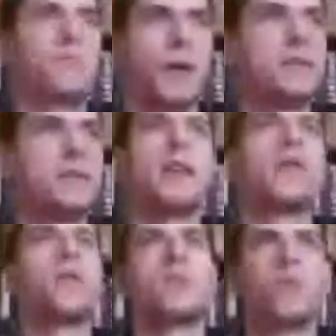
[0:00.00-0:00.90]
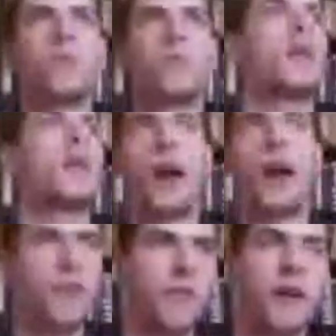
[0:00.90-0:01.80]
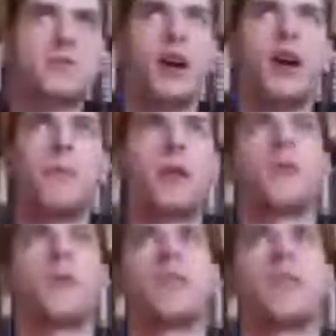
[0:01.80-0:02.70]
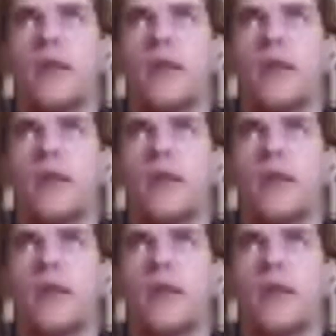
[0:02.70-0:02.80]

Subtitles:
basically work a 9 to 5 job anymore.